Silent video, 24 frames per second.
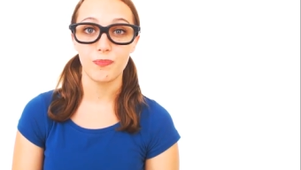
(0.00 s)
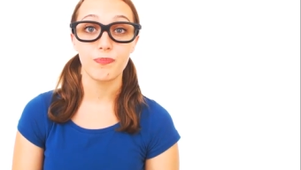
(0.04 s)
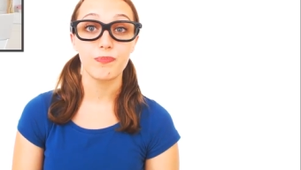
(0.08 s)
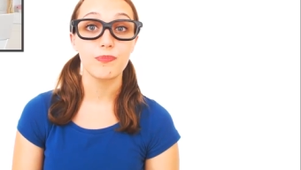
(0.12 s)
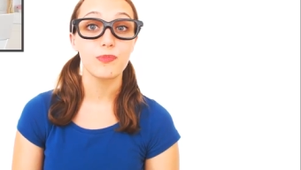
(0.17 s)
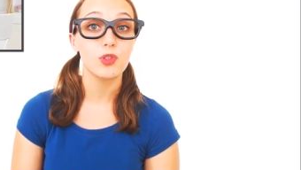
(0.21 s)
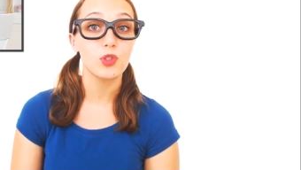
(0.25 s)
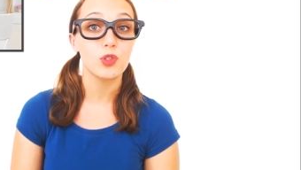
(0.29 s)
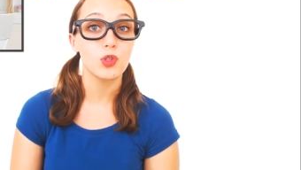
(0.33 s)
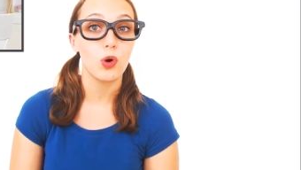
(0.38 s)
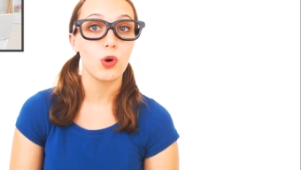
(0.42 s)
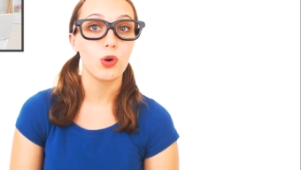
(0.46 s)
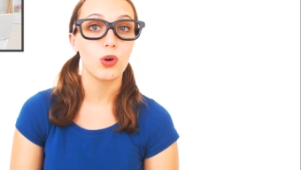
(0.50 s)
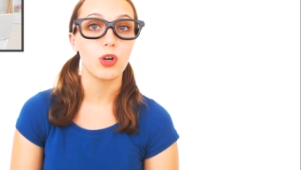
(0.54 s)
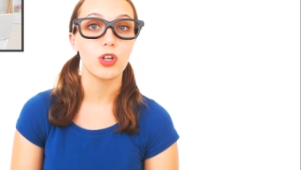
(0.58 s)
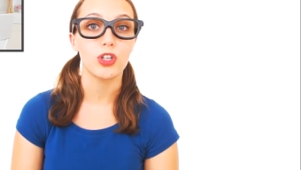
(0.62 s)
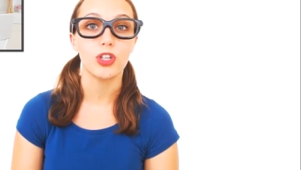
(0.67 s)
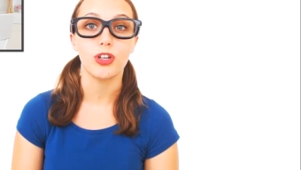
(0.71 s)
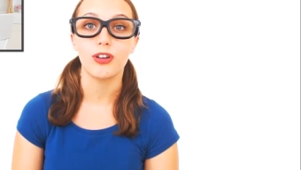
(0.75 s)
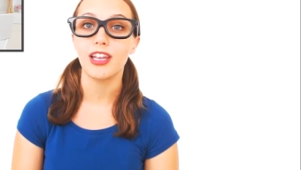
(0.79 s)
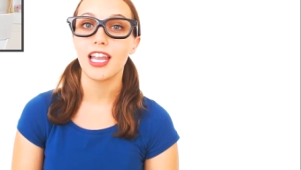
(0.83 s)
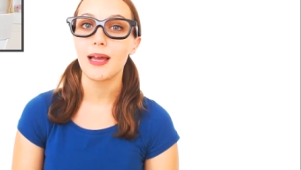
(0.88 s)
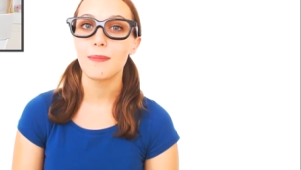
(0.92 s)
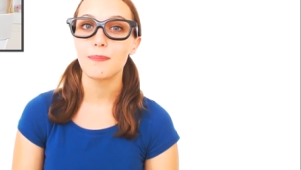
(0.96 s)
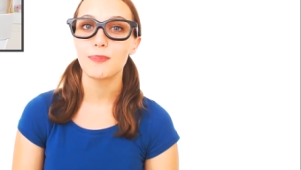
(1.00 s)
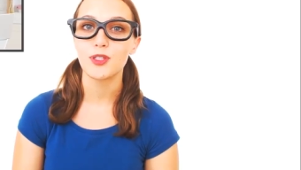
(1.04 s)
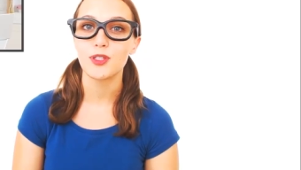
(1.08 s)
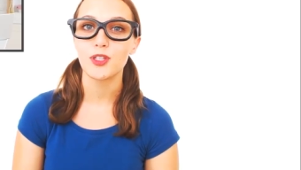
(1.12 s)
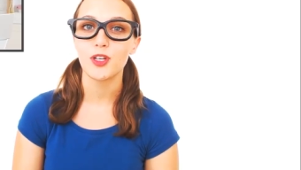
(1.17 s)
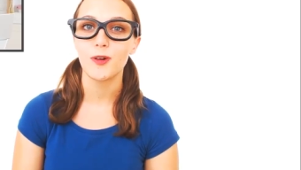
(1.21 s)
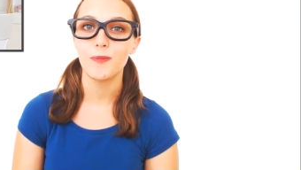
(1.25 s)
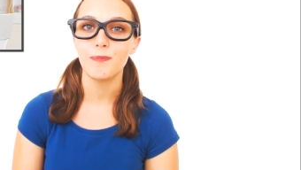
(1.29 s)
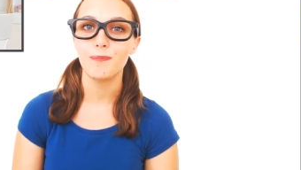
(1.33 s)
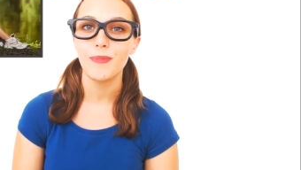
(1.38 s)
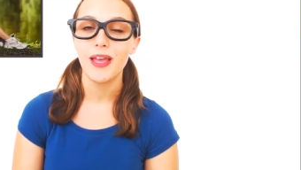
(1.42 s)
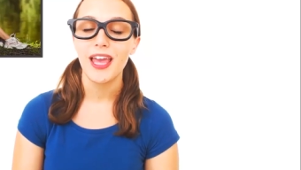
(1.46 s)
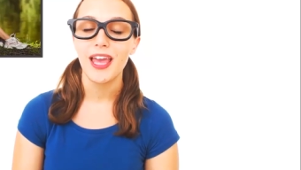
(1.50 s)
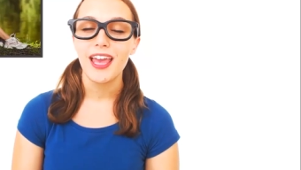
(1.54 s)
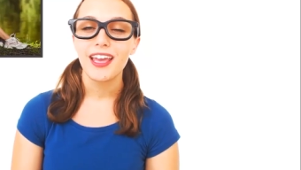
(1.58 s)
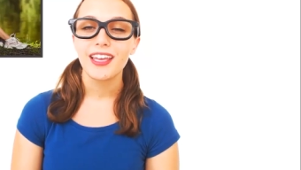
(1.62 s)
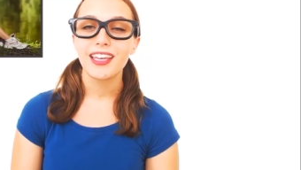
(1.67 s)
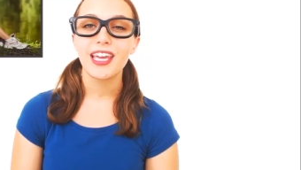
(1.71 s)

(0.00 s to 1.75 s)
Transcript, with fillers: you, talk on your laptop,